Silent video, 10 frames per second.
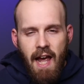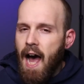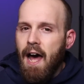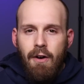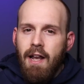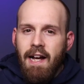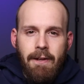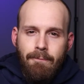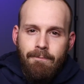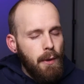I don't like
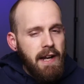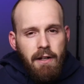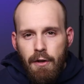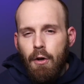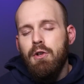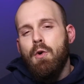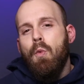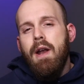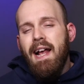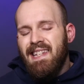it. So in conclusion,
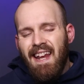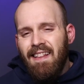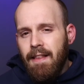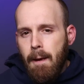would I say that